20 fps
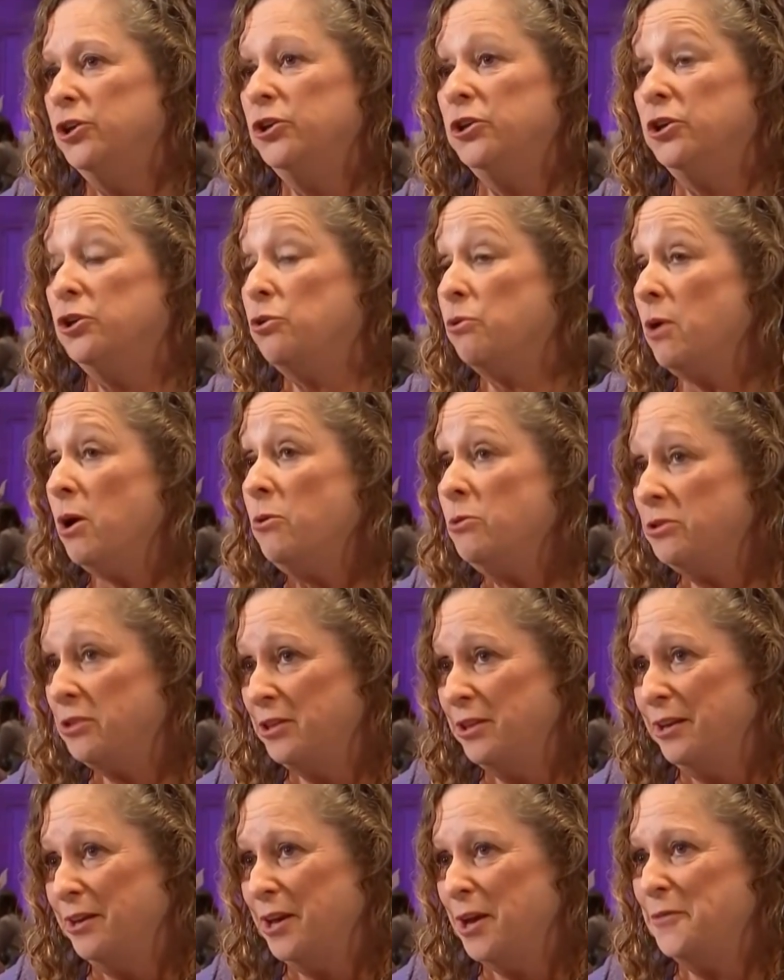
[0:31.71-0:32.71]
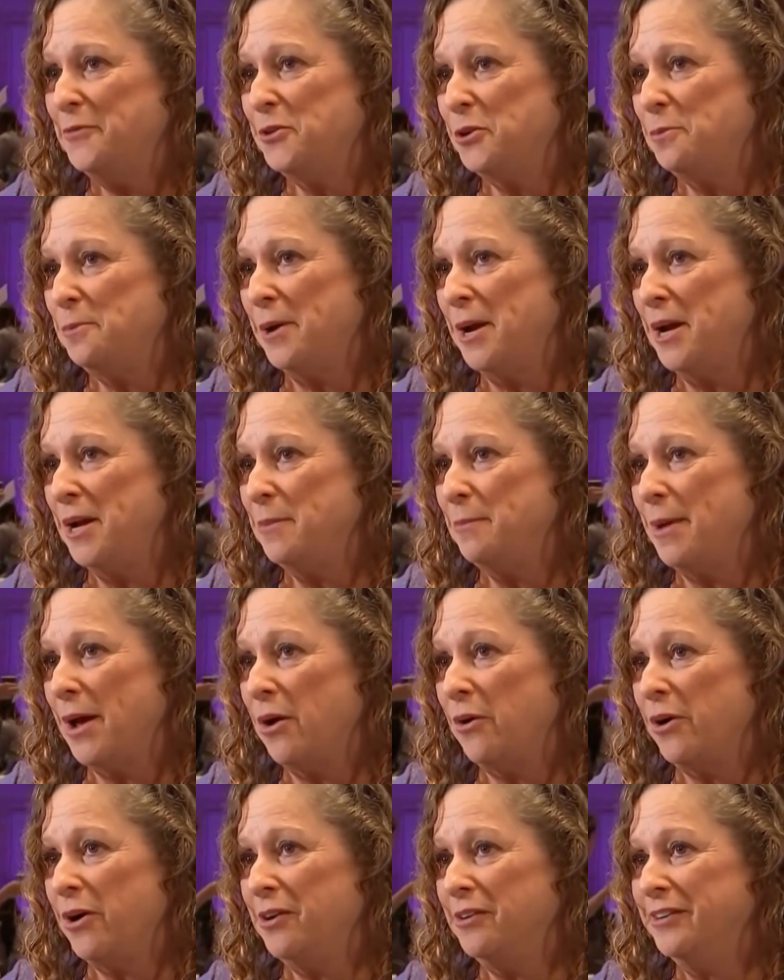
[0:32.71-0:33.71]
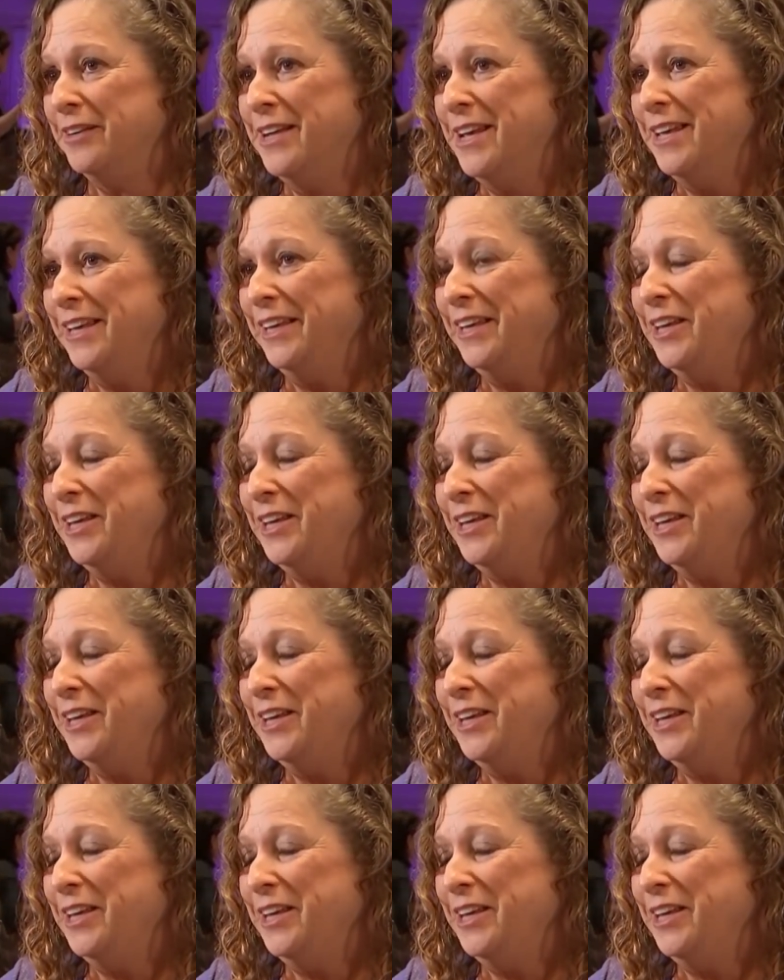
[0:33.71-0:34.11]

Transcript: the growth of your buying power.